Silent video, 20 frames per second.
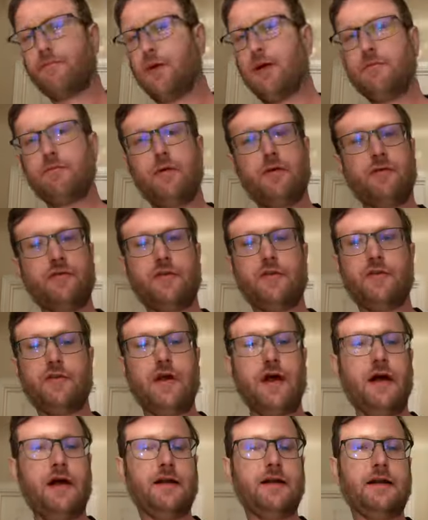Pink Boot
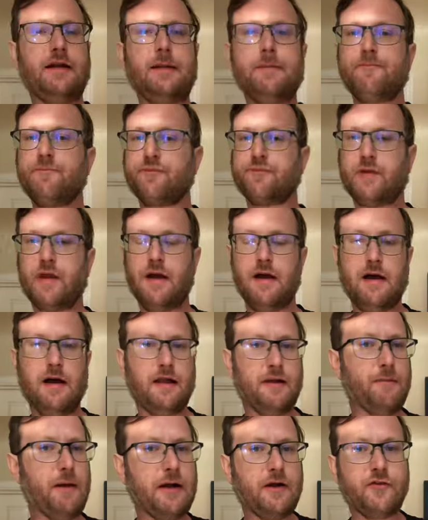Society, uh,
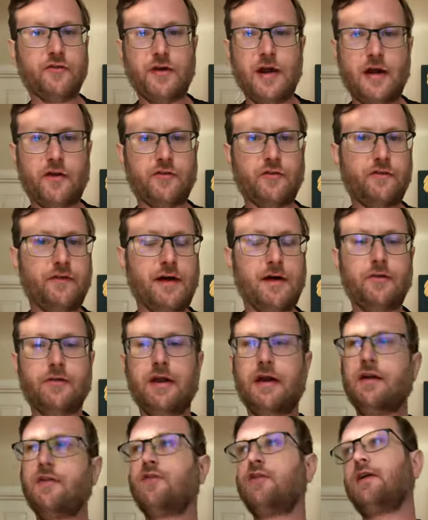the Michael Jackson
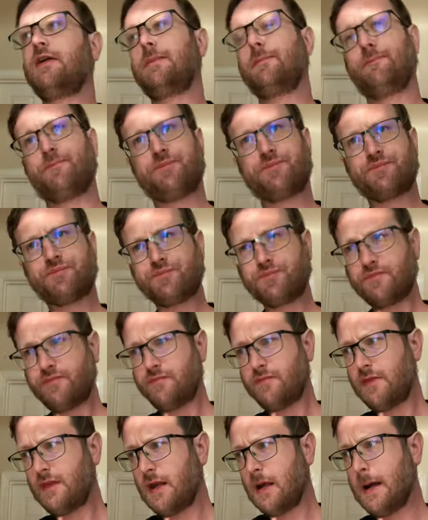Foundation,
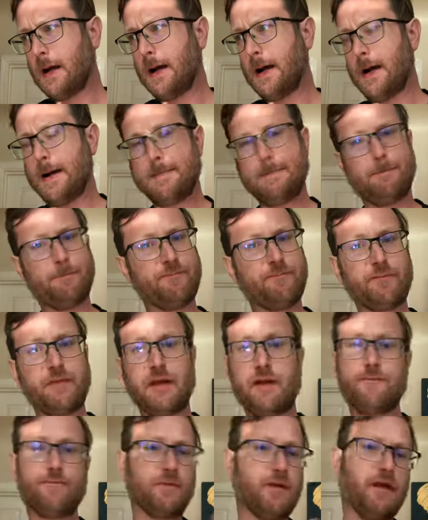uh,
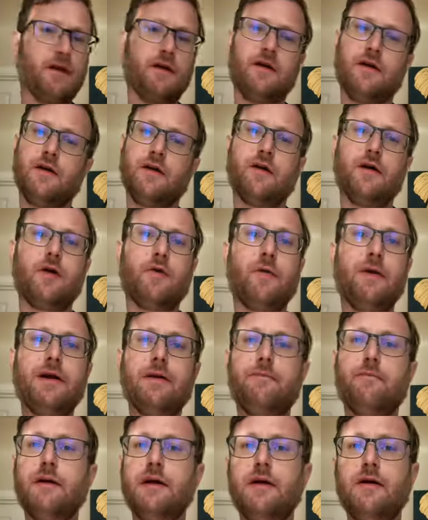Queen
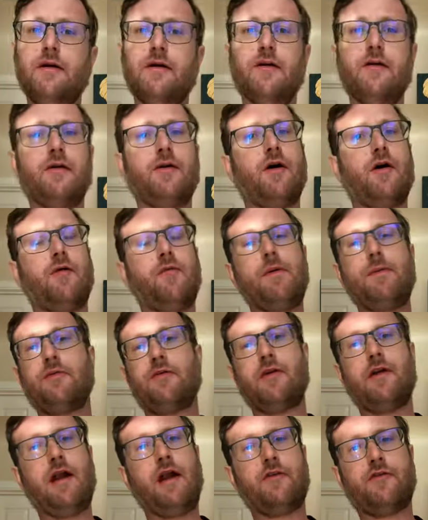of Beer, Women's
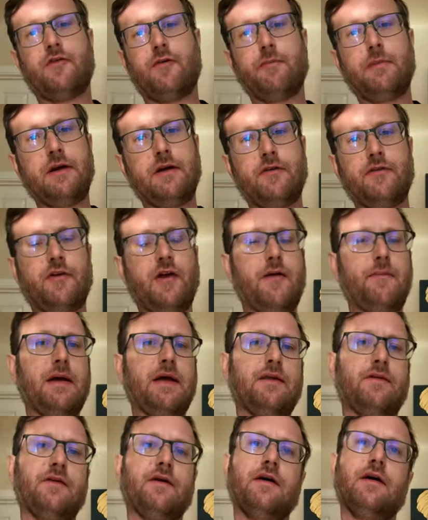International Beer
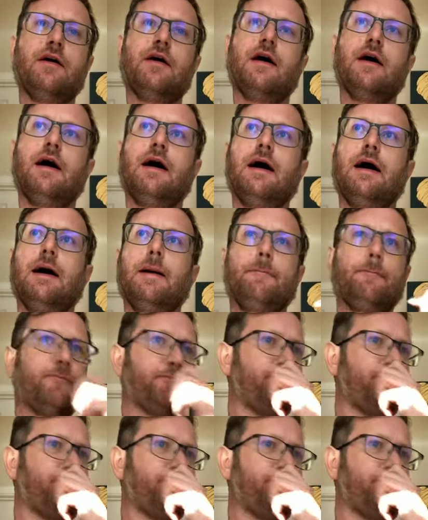Summit, uh,